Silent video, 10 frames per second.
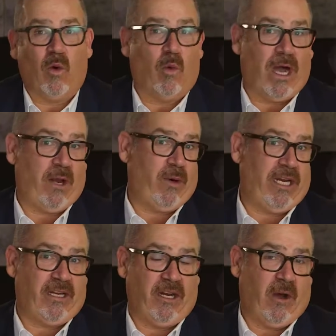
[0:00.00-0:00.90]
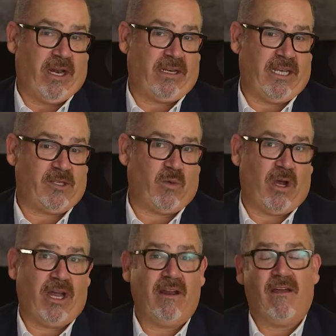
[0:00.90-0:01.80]
Why do we need to know how to taste
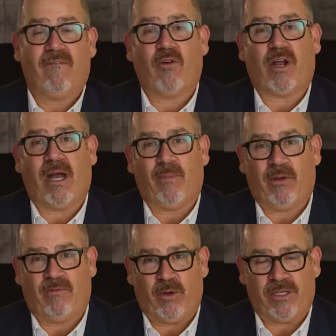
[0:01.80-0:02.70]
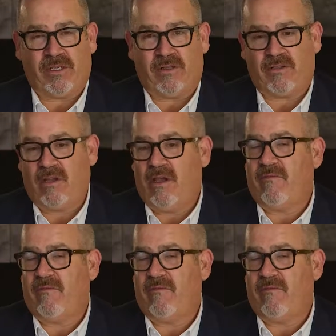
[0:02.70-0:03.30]
wine? For a couple of reasons.